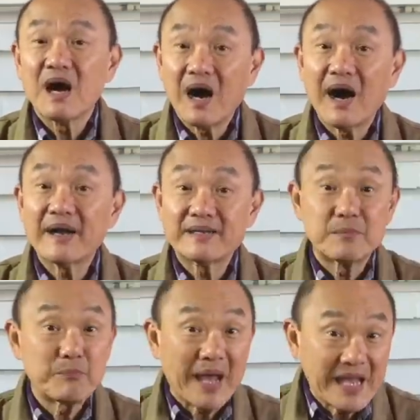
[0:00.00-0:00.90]
Hide
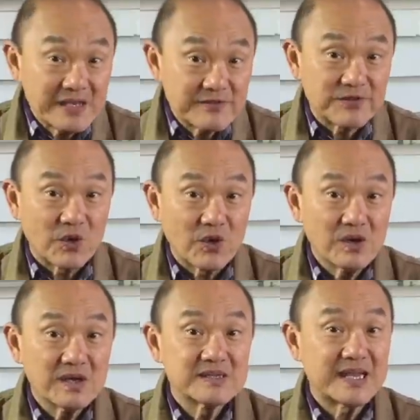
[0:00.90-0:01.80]
paid
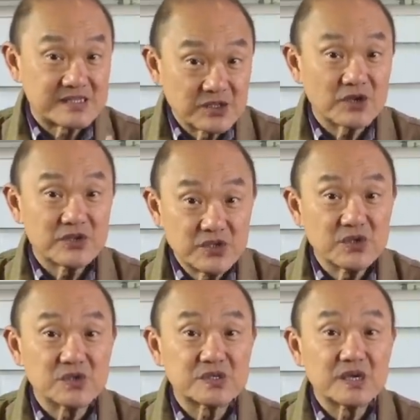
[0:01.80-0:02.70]
for that's not
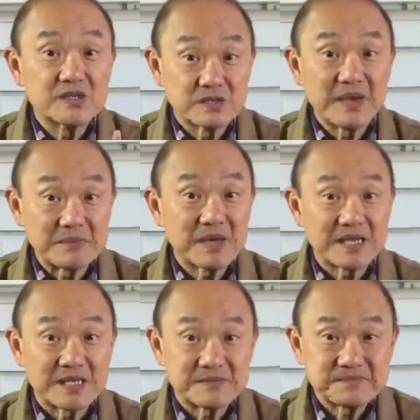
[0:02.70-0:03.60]
used to make
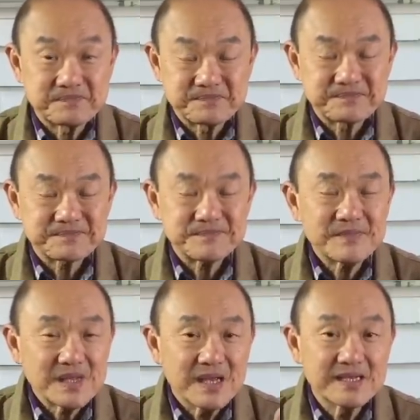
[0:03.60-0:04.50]
money.
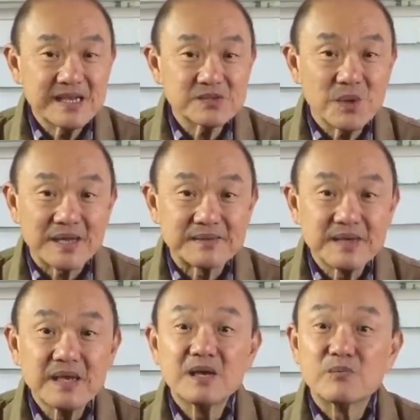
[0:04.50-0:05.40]
And guess what?
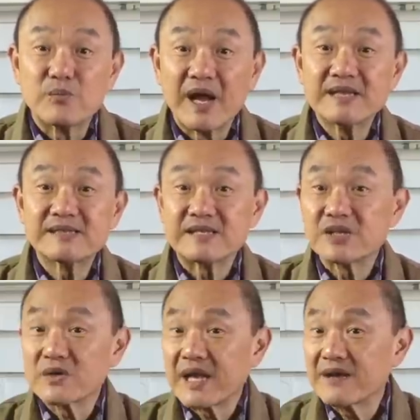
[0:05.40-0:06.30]
Brands that
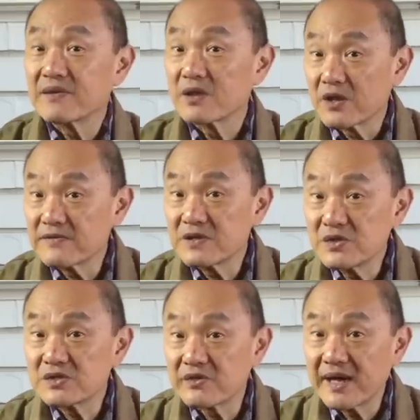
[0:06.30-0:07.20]
don't have a lot of
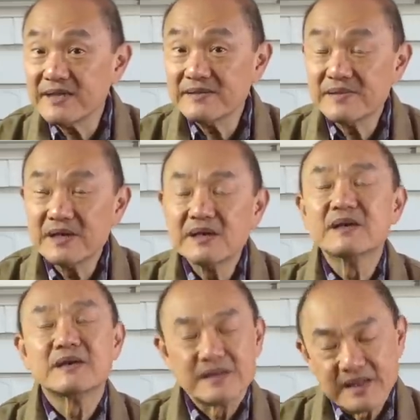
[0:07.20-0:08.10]
loose grain,
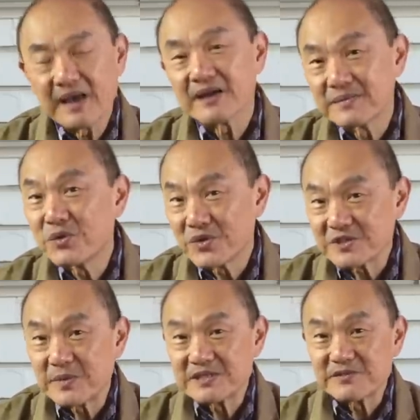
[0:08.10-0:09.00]
they are the more
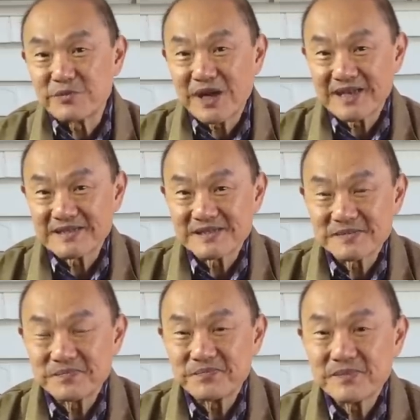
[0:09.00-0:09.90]
expensive brands.